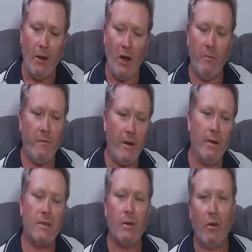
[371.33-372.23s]
I'm
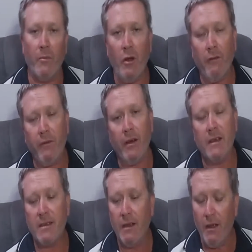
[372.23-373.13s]
ferrous or I'm not
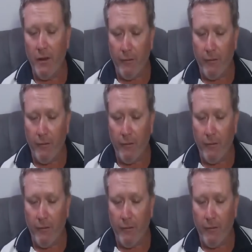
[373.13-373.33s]
ferrous